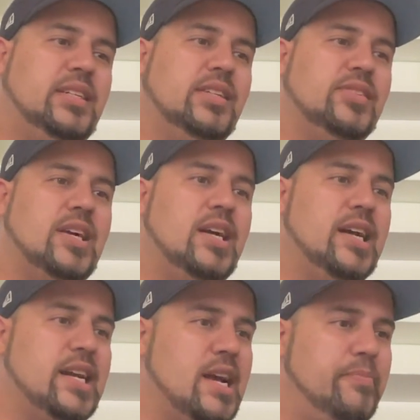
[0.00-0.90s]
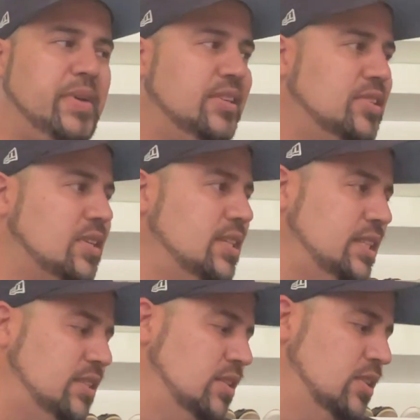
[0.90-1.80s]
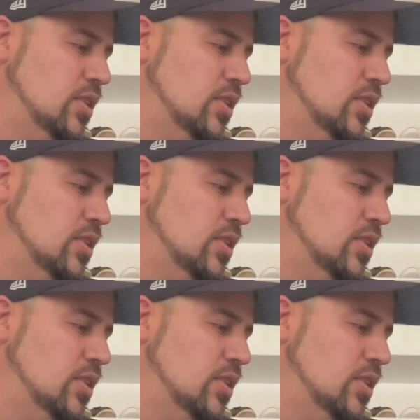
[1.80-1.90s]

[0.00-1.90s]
Because I basically,